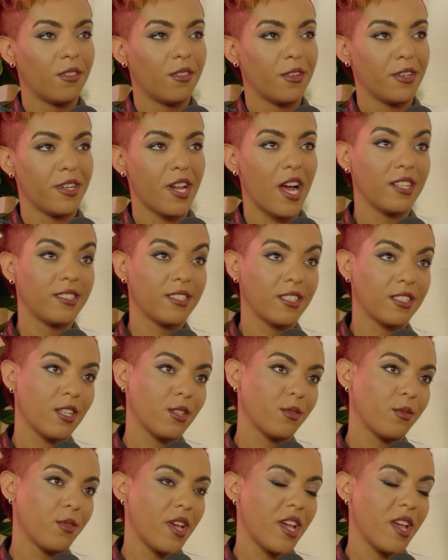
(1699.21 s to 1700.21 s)
or not
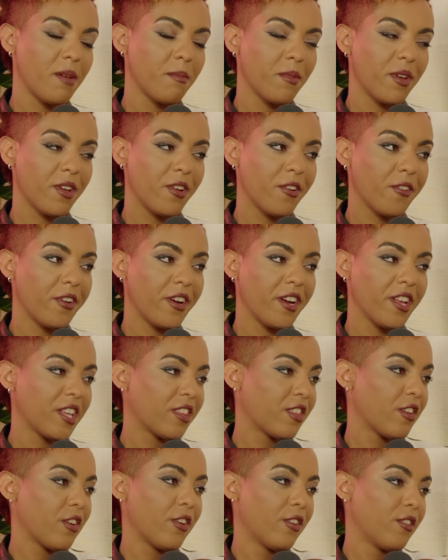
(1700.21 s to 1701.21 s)
successful I am in my career, like,
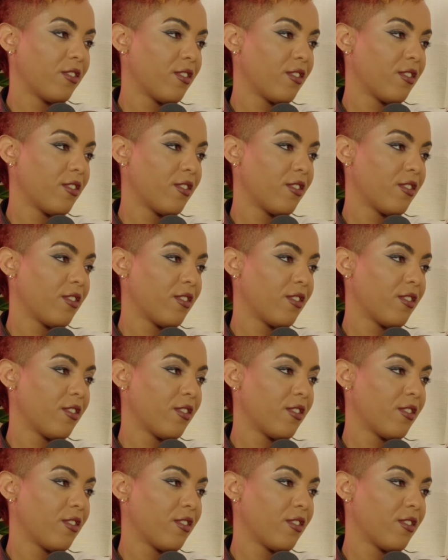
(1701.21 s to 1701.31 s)
they're,